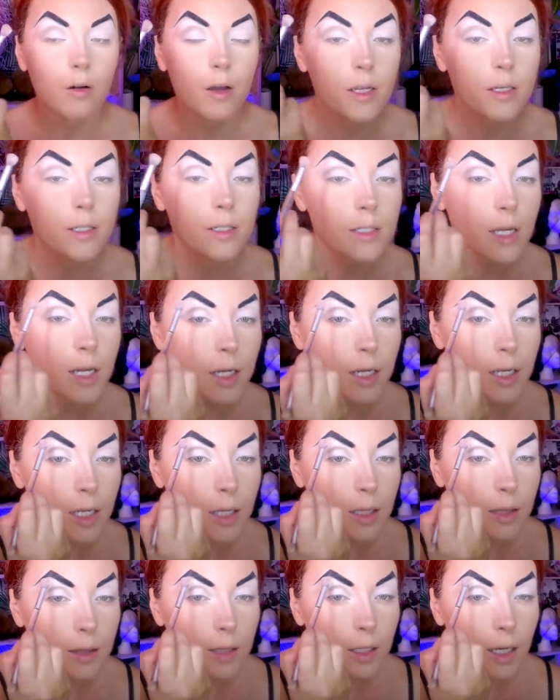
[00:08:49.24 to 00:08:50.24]
and just kind of
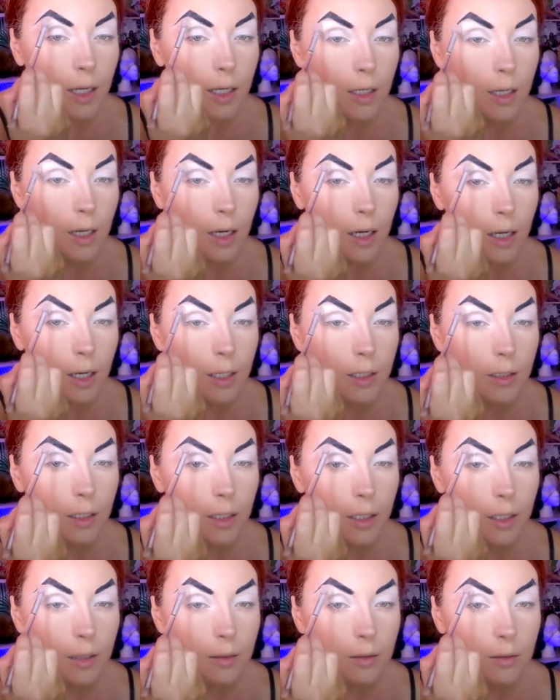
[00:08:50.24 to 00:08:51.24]
hit that
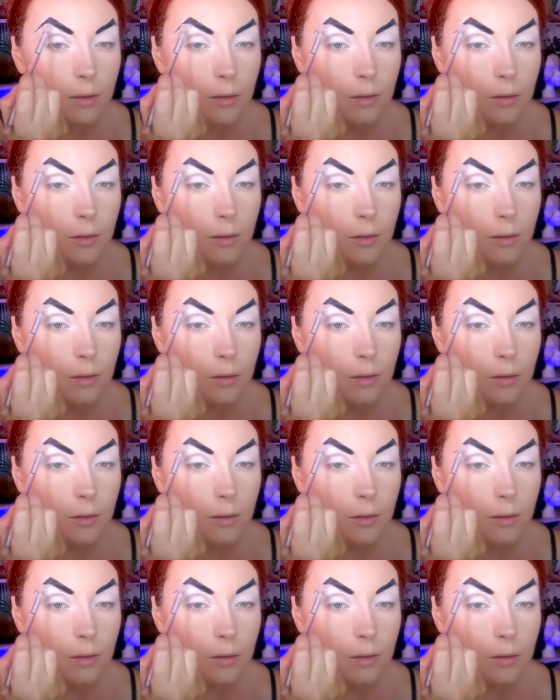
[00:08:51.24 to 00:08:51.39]
highlight